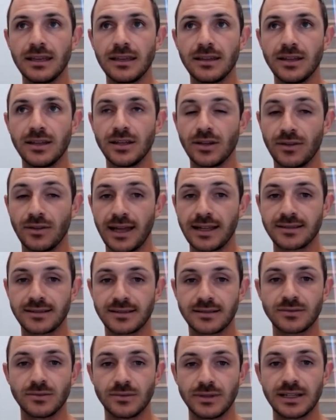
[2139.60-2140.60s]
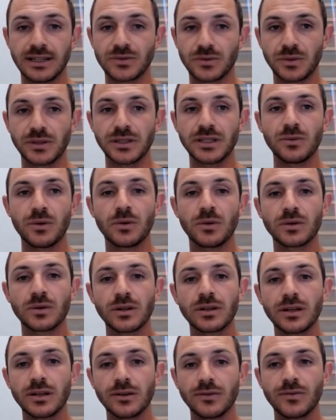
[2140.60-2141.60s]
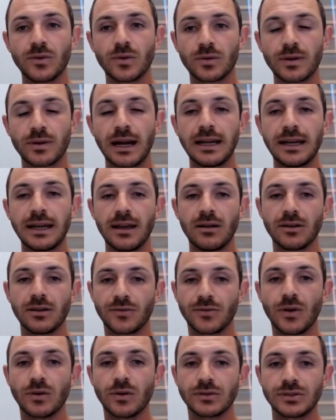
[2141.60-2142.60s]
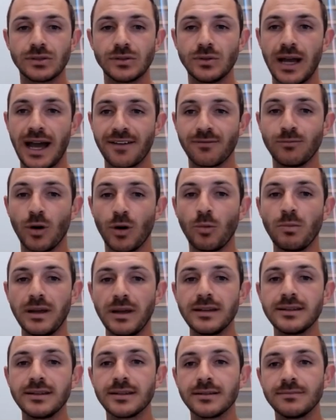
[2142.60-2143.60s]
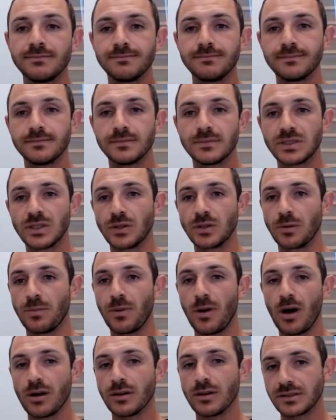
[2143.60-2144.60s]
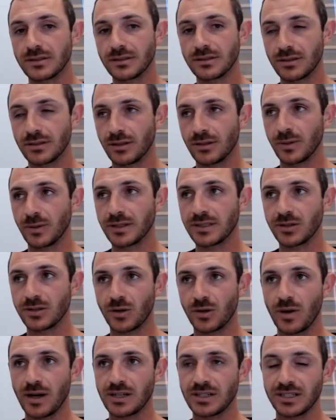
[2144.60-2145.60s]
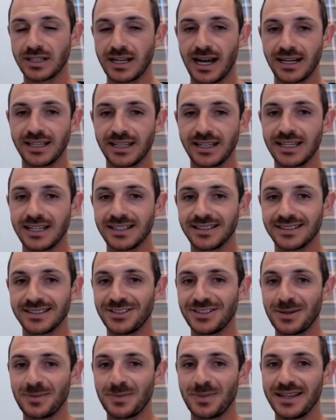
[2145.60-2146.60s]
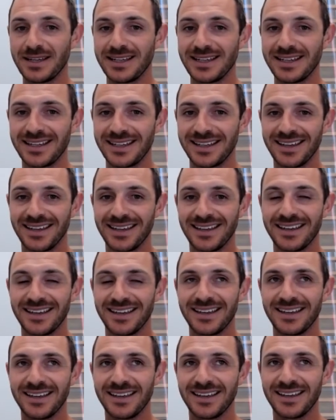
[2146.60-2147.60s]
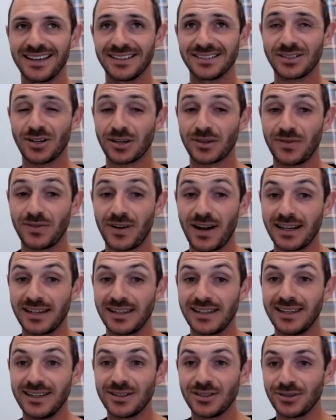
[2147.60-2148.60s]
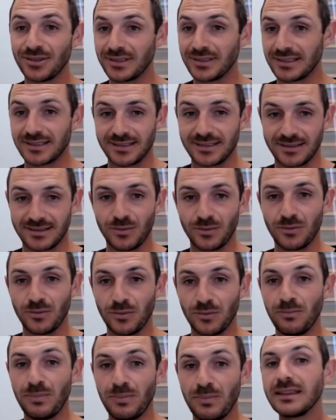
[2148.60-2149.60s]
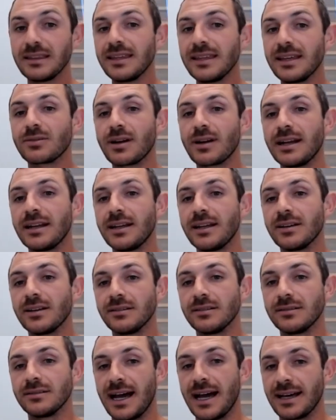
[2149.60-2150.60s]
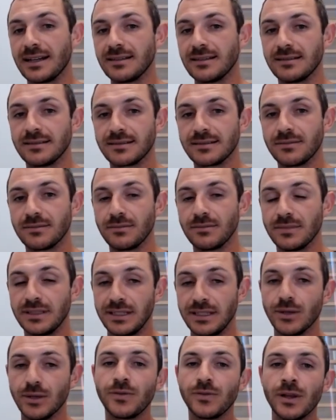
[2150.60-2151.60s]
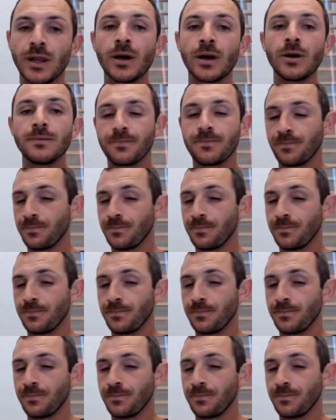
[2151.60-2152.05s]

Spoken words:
That's really what we're looking for right now, is folks who have momentum. So to Paul's original question, how do you get into the GP? It's hard to find deals. Big thing right now, Todd, is deal flow.